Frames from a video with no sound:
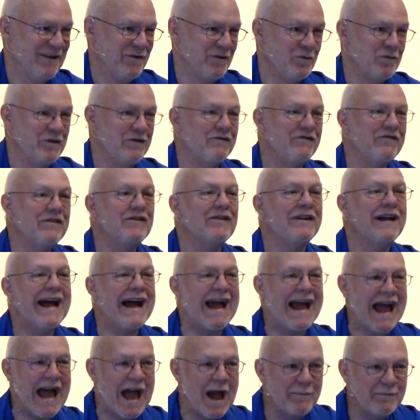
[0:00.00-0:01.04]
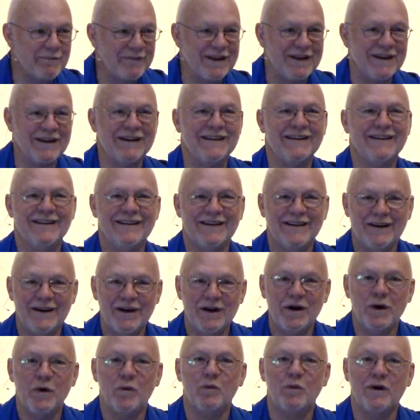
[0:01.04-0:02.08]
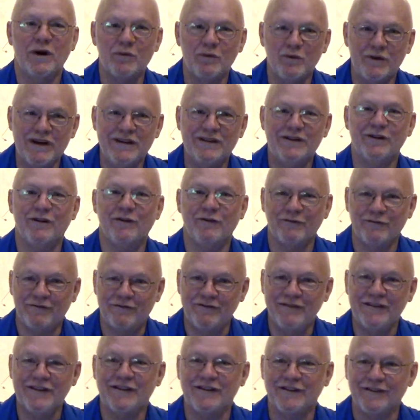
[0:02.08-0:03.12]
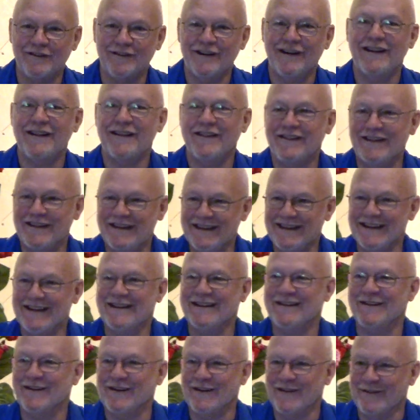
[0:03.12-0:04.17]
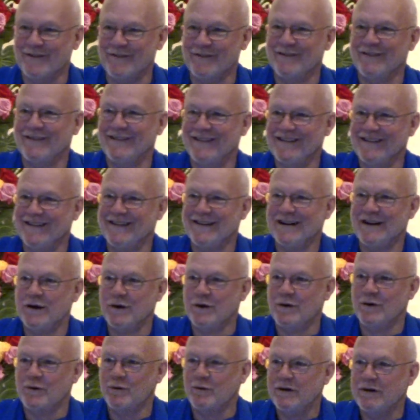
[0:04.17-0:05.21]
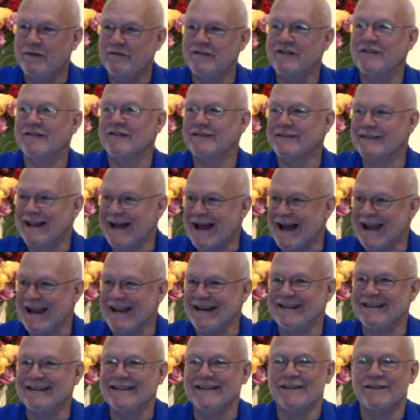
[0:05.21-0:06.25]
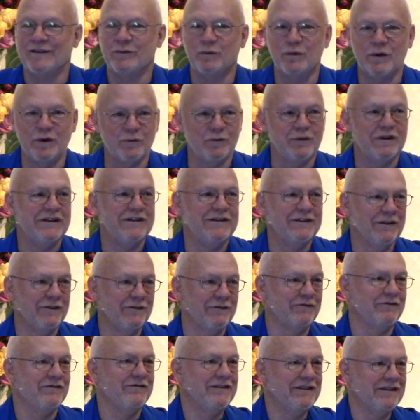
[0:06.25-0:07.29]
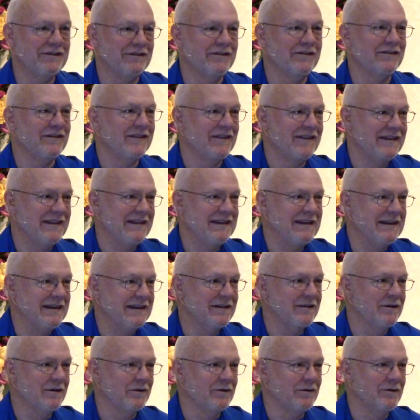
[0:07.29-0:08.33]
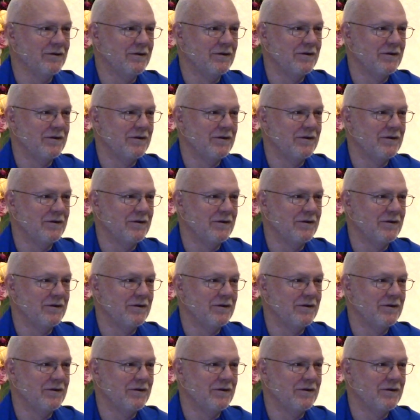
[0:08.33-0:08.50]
We feel happy when we don't feel the ego. We feel light when we don't feel the ego.